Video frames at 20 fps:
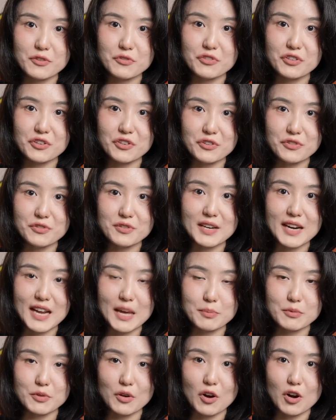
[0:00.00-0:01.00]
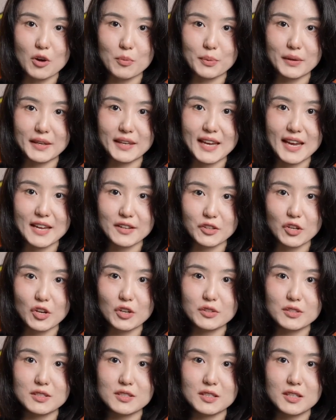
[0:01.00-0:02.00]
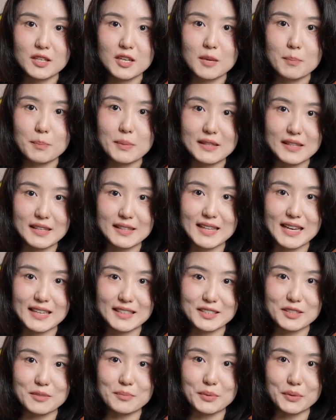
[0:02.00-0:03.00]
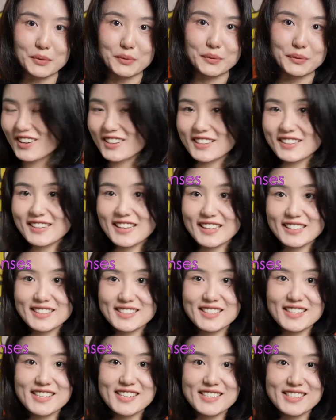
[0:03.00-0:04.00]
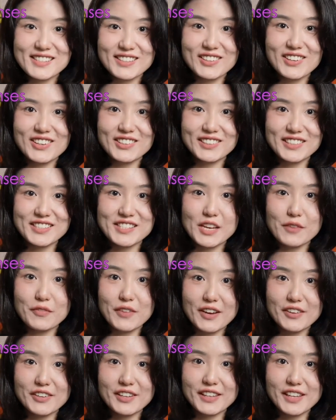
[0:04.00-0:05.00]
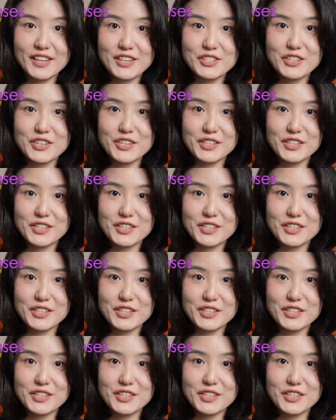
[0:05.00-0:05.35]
your own laptop cannot be deductible. Or the next thing is called a self-education